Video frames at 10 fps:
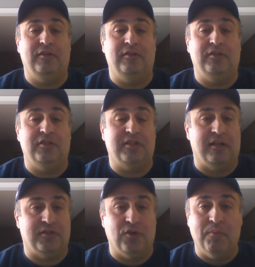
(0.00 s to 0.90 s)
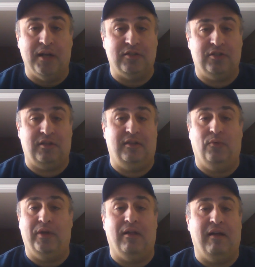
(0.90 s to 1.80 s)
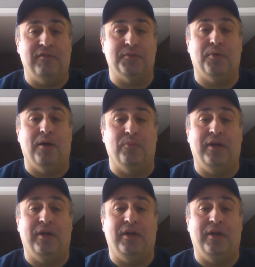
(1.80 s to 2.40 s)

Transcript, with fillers: you just got so much. I think we all have this problem.